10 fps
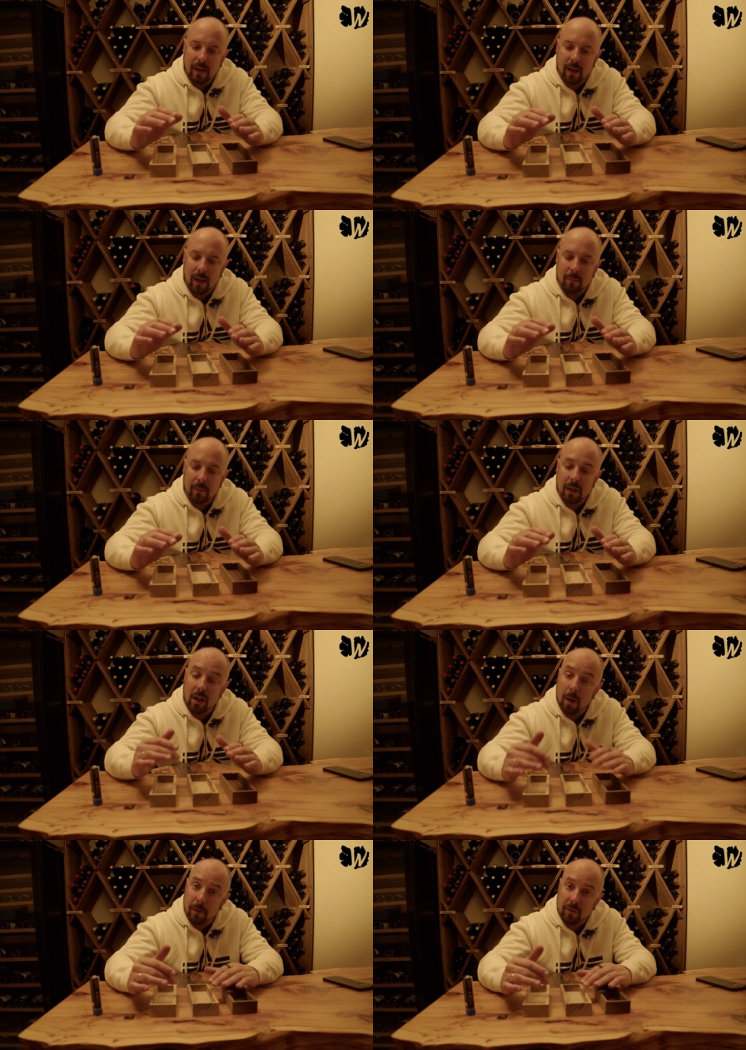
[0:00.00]
um, a
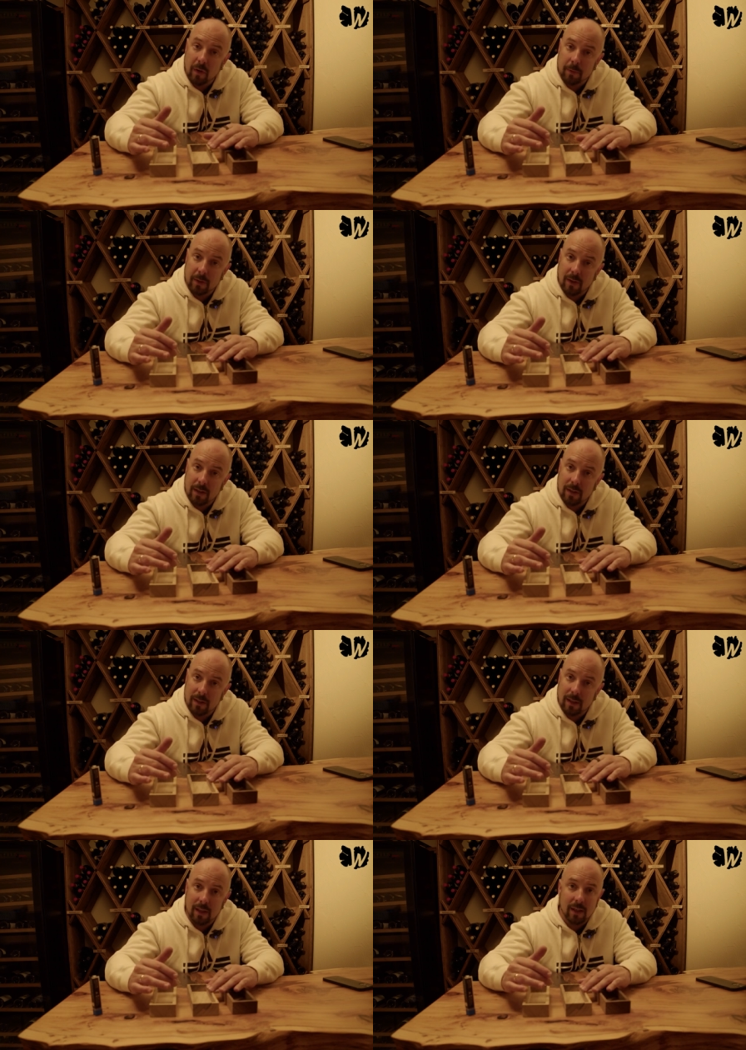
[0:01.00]
couple of
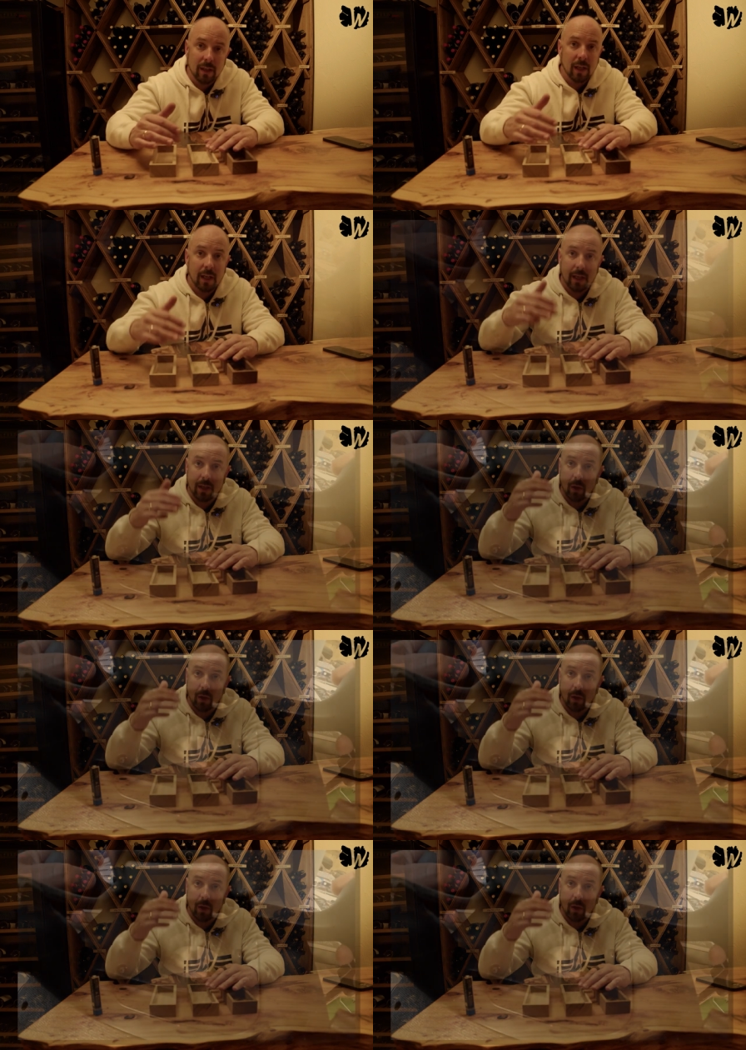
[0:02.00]
observations here it